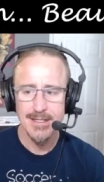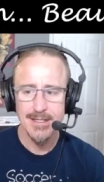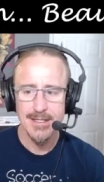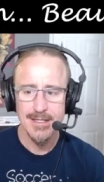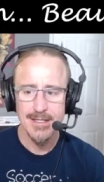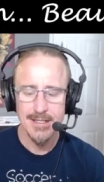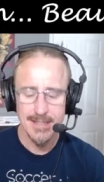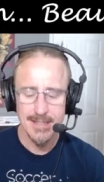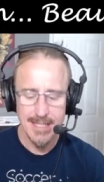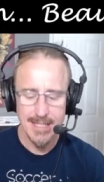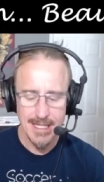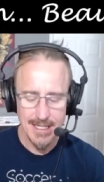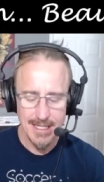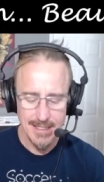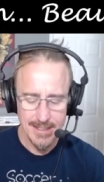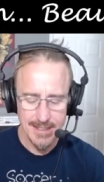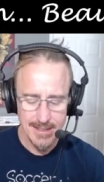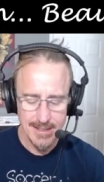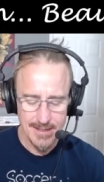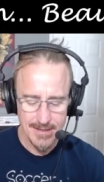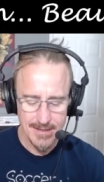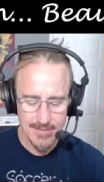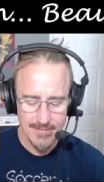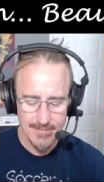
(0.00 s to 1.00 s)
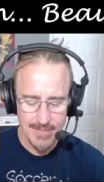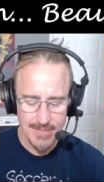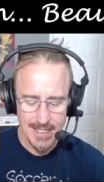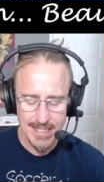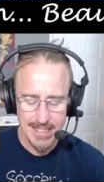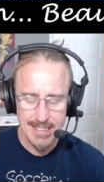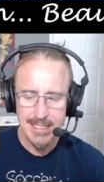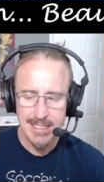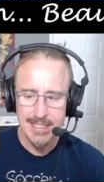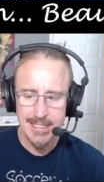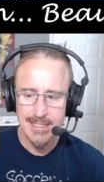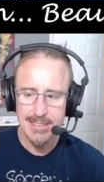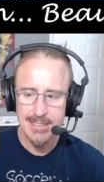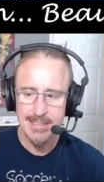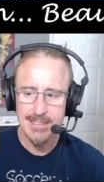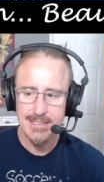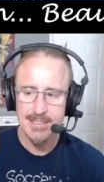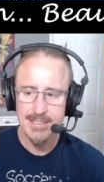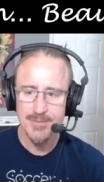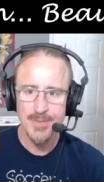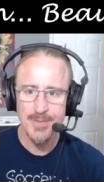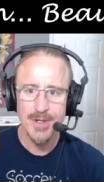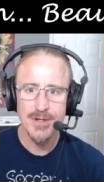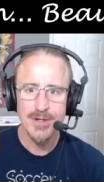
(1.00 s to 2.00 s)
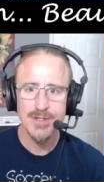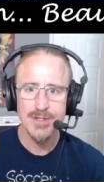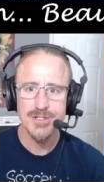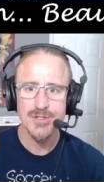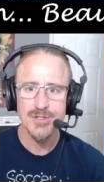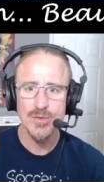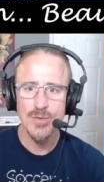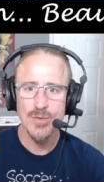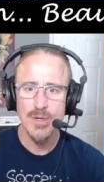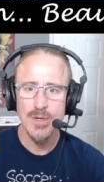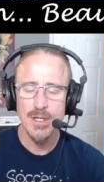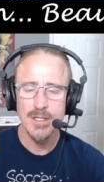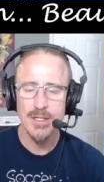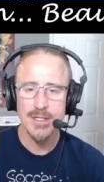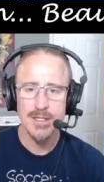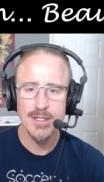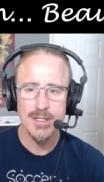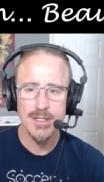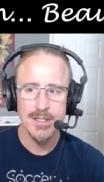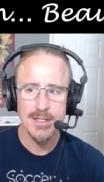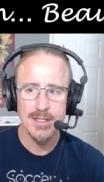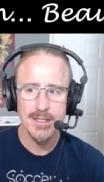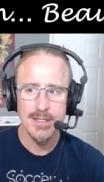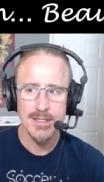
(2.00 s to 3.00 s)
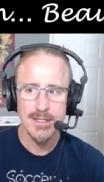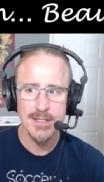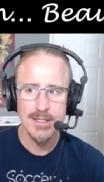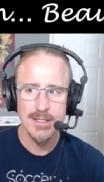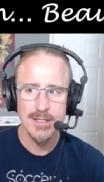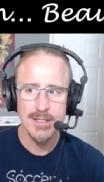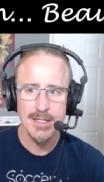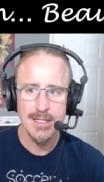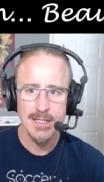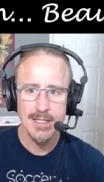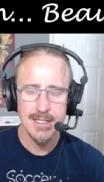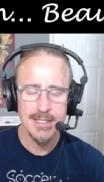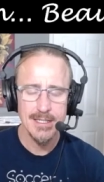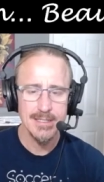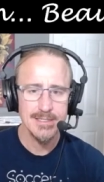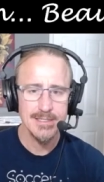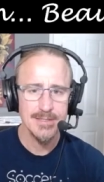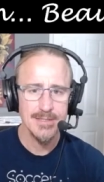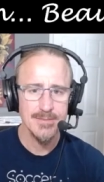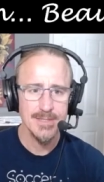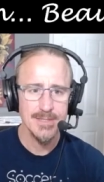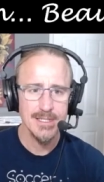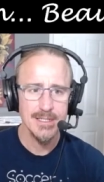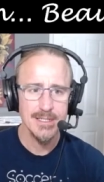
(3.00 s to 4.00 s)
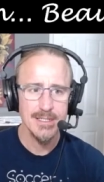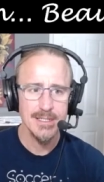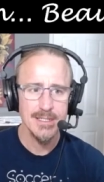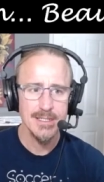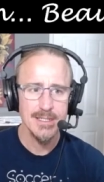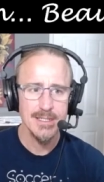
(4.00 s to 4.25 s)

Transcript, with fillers: and that my need is a spiritual one. I need to be